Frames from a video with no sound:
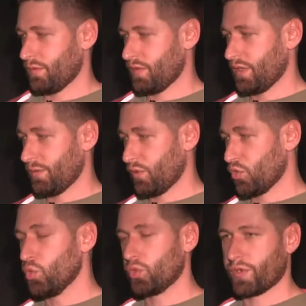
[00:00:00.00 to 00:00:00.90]
the
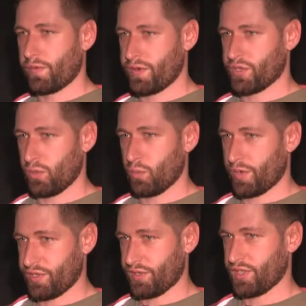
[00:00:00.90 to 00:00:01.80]
root
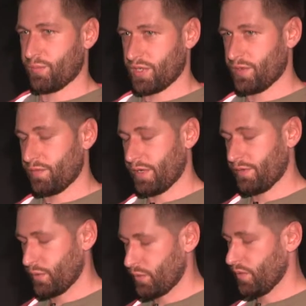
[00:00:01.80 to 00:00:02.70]
resolver that is specified
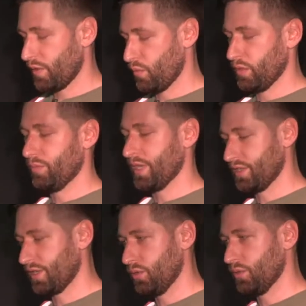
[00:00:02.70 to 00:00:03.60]
for query will be
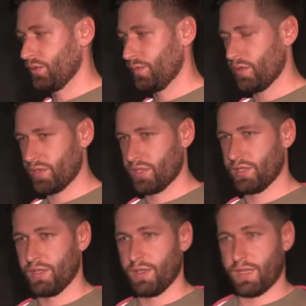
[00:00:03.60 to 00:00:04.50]
executed first,
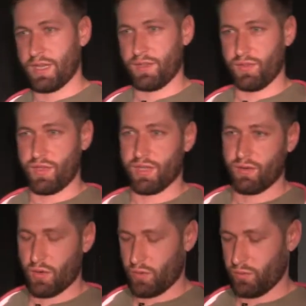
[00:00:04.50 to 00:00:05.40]
and then
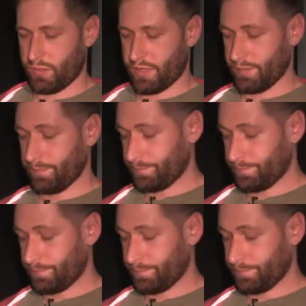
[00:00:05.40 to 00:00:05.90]
all the